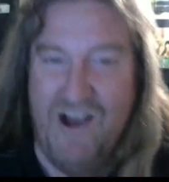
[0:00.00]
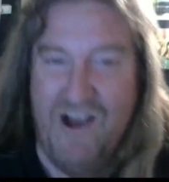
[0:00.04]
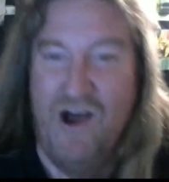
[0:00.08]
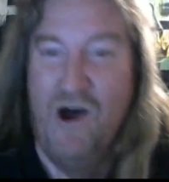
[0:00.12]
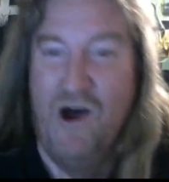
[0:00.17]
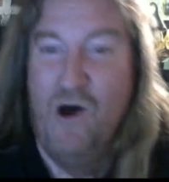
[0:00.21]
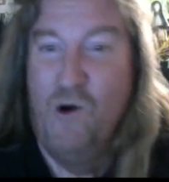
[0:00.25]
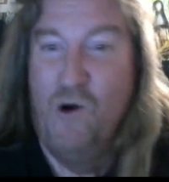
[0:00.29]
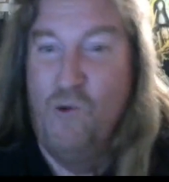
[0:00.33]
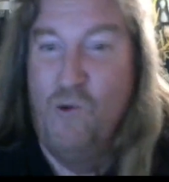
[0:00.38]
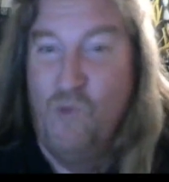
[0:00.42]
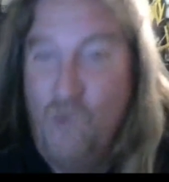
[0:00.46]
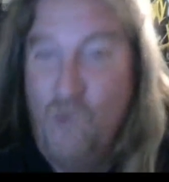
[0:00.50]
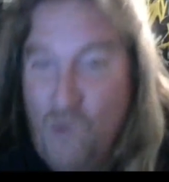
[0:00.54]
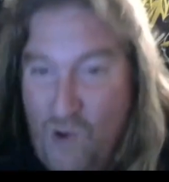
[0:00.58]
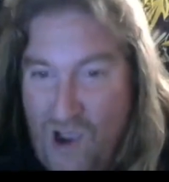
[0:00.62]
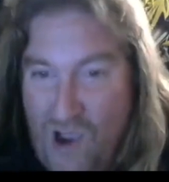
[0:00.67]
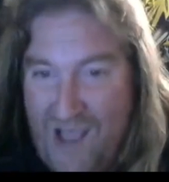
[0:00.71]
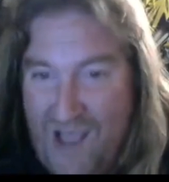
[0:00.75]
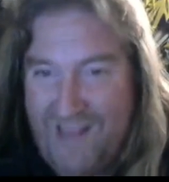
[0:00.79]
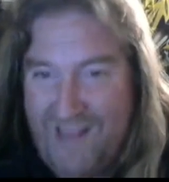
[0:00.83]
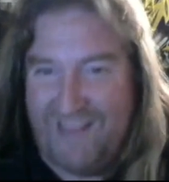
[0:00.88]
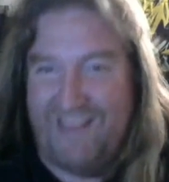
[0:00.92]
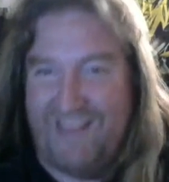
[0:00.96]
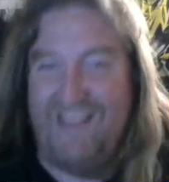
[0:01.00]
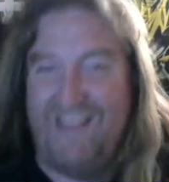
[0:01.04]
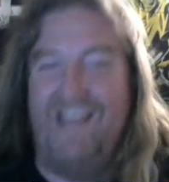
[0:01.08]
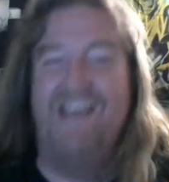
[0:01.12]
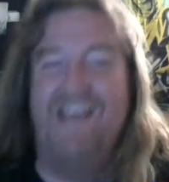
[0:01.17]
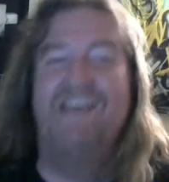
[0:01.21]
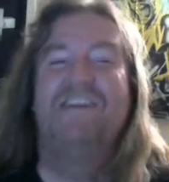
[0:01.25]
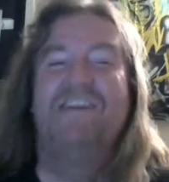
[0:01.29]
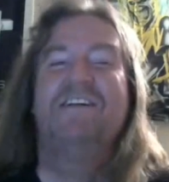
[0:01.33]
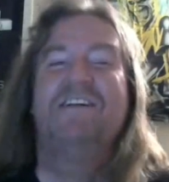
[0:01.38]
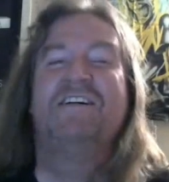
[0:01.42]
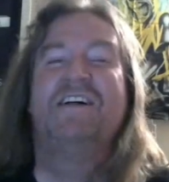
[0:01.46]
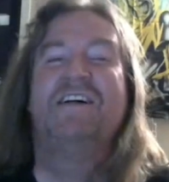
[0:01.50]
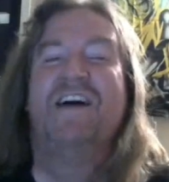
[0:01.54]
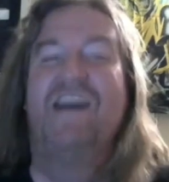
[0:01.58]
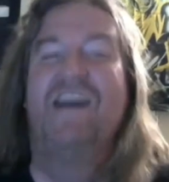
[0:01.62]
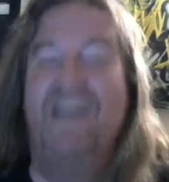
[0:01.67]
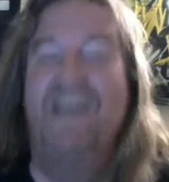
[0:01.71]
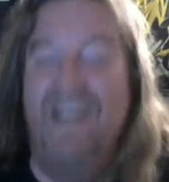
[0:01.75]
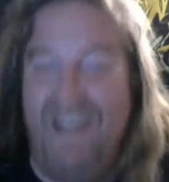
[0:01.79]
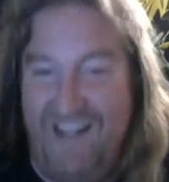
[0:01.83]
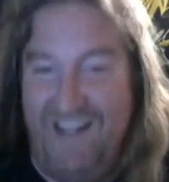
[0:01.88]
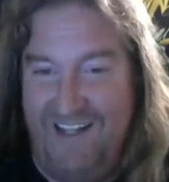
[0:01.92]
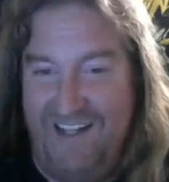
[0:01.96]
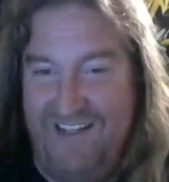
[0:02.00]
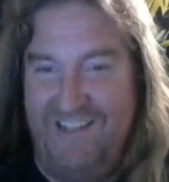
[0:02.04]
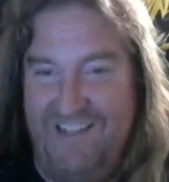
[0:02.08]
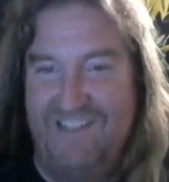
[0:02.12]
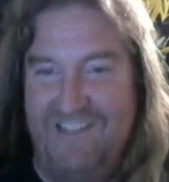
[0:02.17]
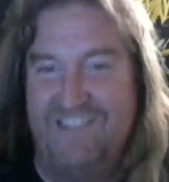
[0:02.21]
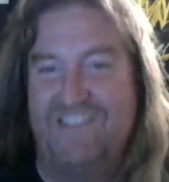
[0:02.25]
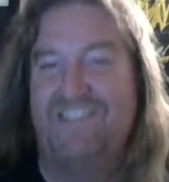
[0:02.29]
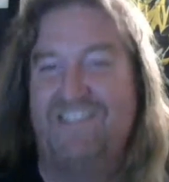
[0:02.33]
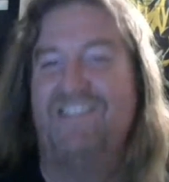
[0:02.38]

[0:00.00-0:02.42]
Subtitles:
what the hell is